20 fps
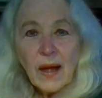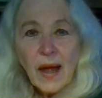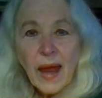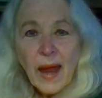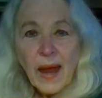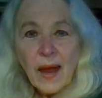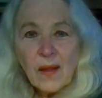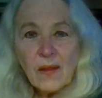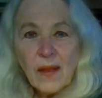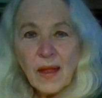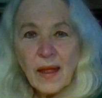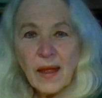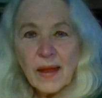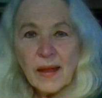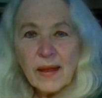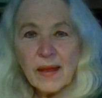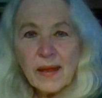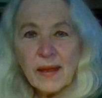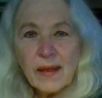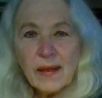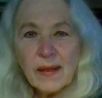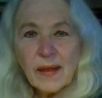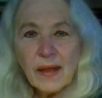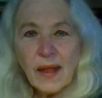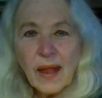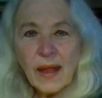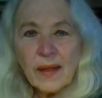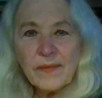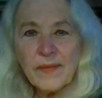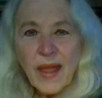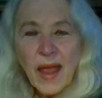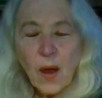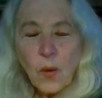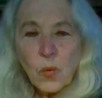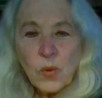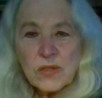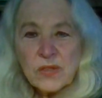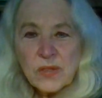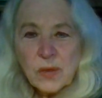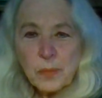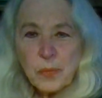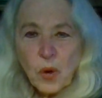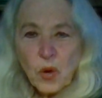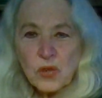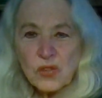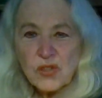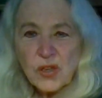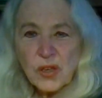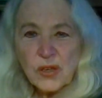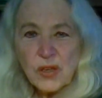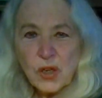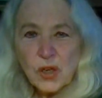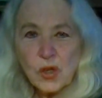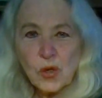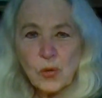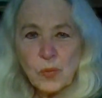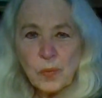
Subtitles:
ally, and that was the person who